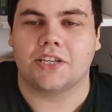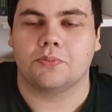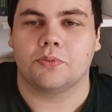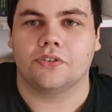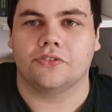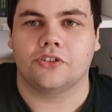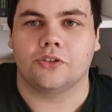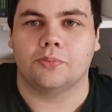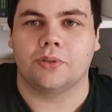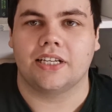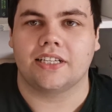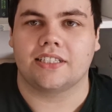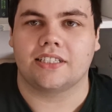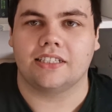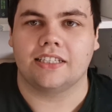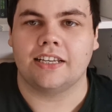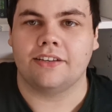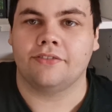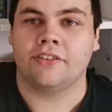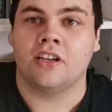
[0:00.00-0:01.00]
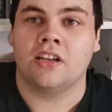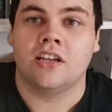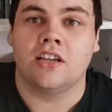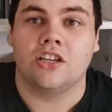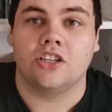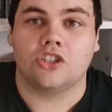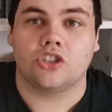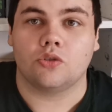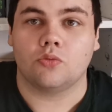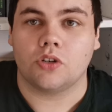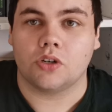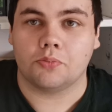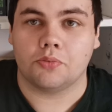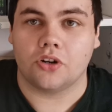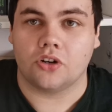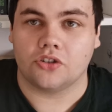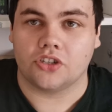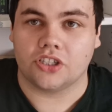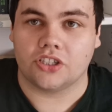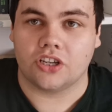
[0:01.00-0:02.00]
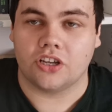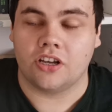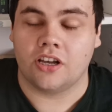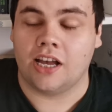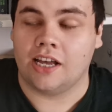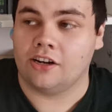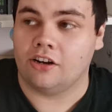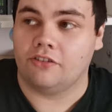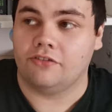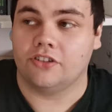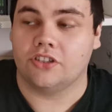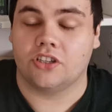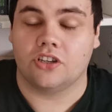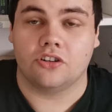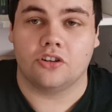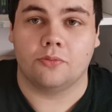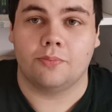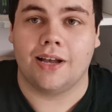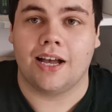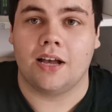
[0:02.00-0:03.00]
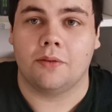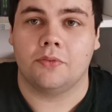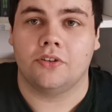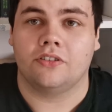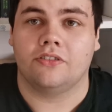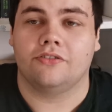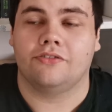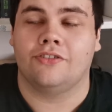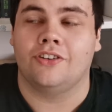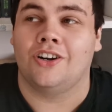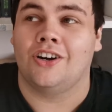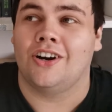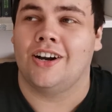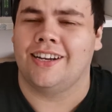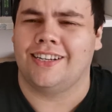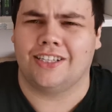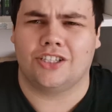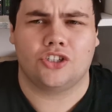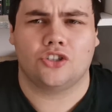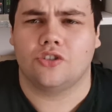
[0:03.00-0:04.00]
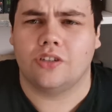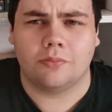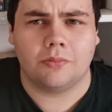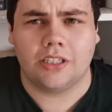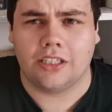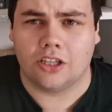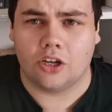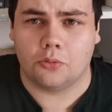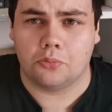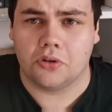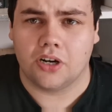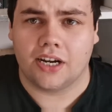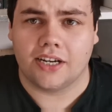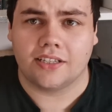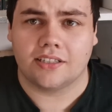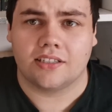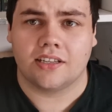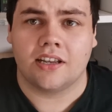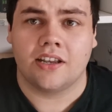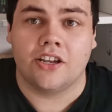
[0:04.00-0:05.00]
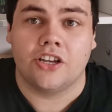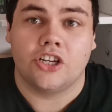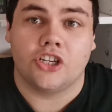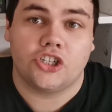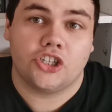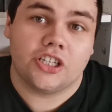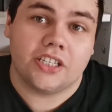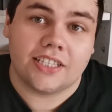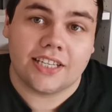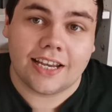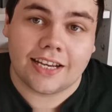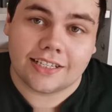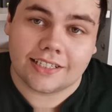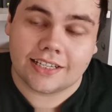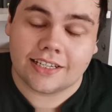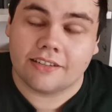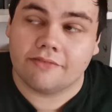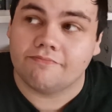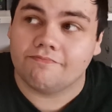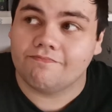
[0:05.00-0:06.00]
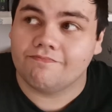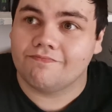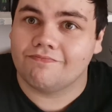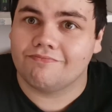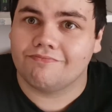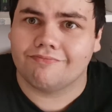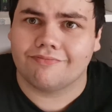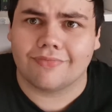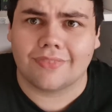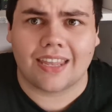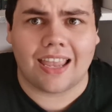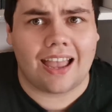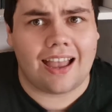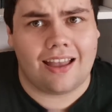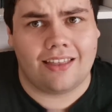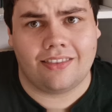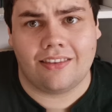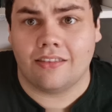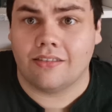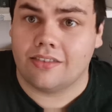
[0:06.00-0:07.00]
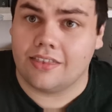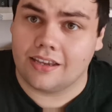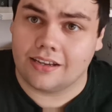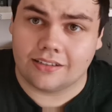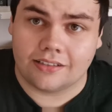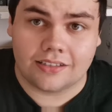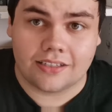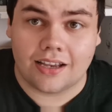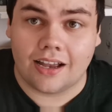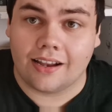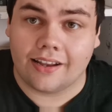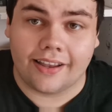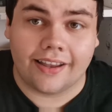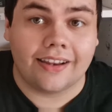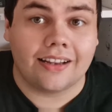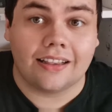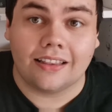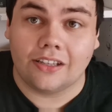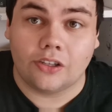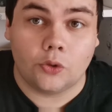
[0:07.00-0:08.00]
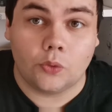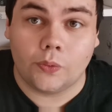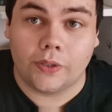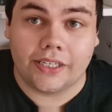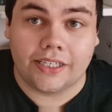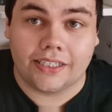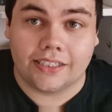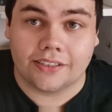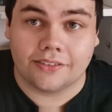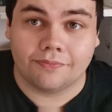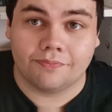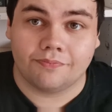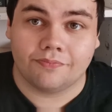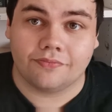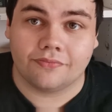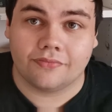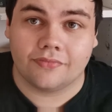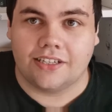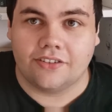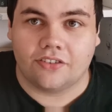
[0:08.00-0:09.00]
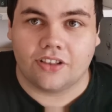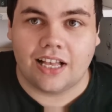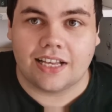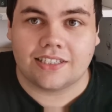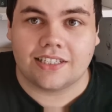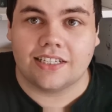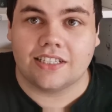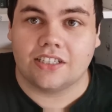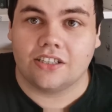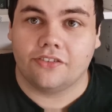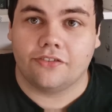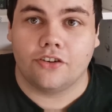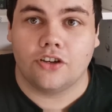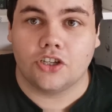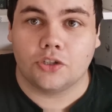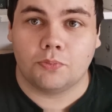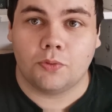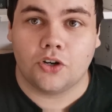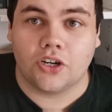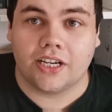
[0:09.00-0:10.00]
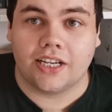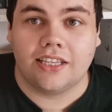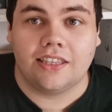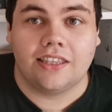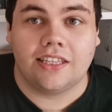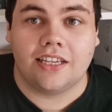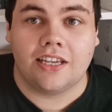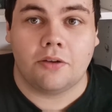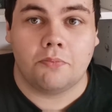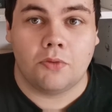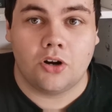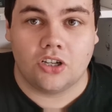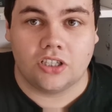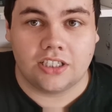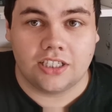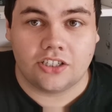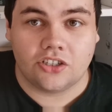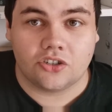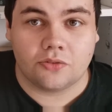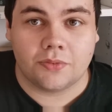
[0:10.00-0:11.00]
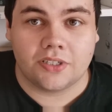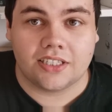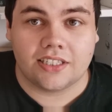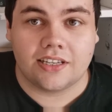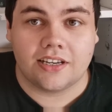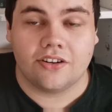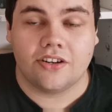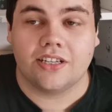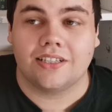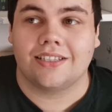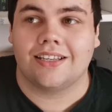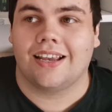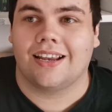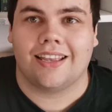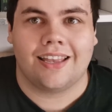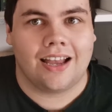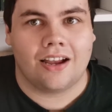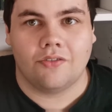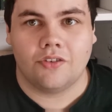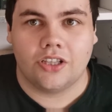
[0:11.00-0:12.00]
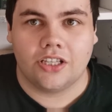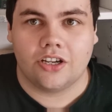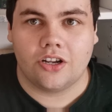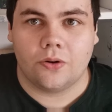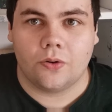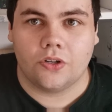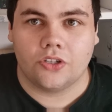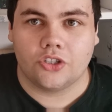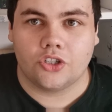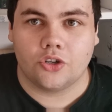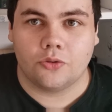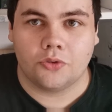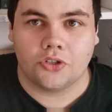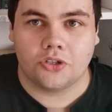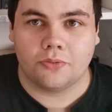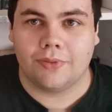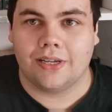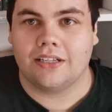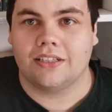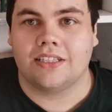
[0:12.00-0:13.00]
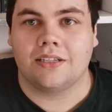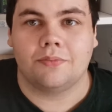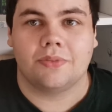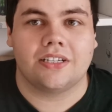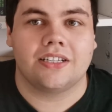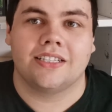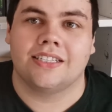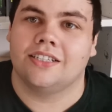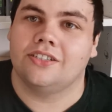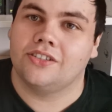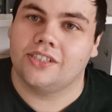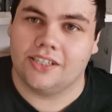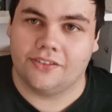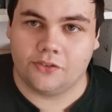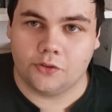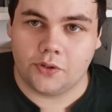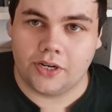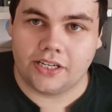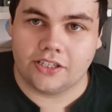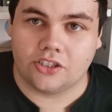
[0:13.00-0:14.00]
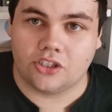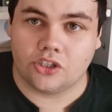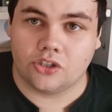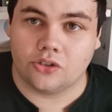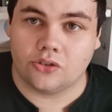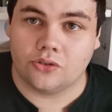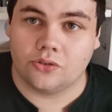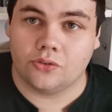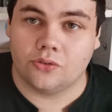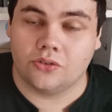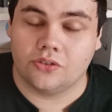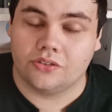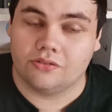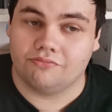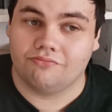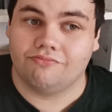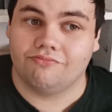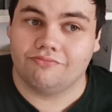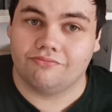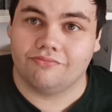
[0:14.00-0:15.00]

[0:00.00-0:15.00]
desperate for a place to live. Someone approaches her and offers her apartment for an extremely low price. She takes it, and then things start getting a little weird. City of Glass is the first book in the Mortal Instruments series. Can't really go on too much about it because it'll give away too